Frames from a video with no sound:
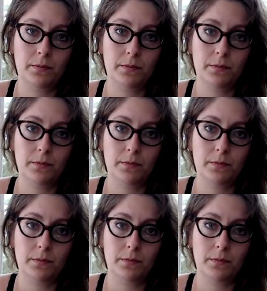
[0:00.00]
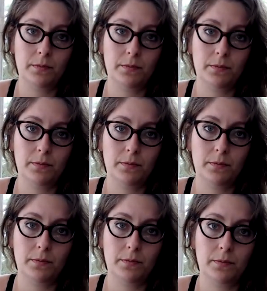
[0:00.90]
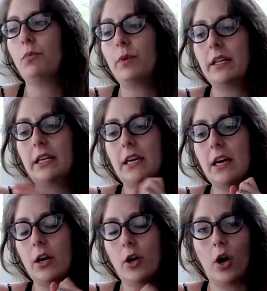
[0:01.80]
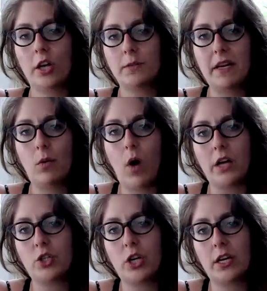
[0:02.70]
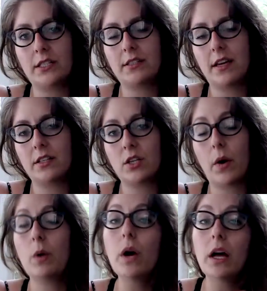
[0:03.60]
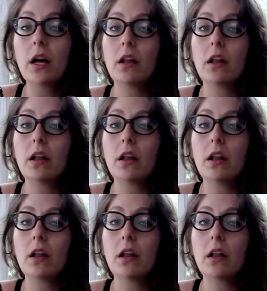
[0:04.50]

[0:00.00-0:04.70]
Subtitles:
I had a student who really encouraged me to watch it.